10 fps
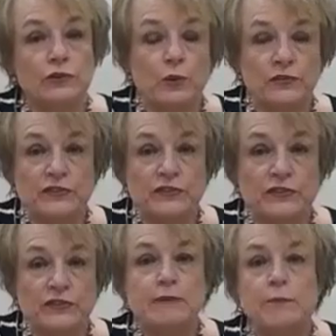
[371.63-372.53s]
both
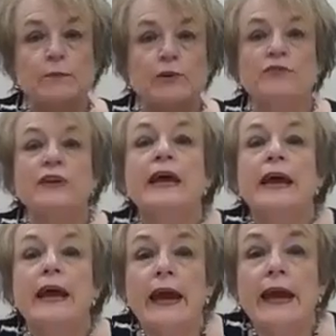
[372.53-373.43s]
staff members
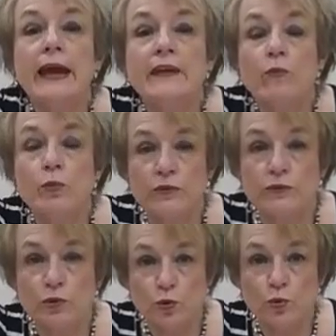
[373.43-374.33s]
and they will
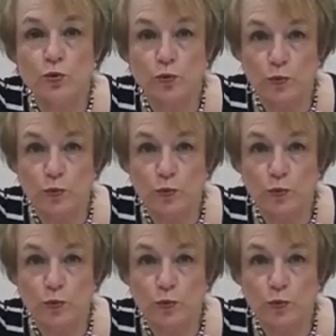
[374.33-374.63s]
do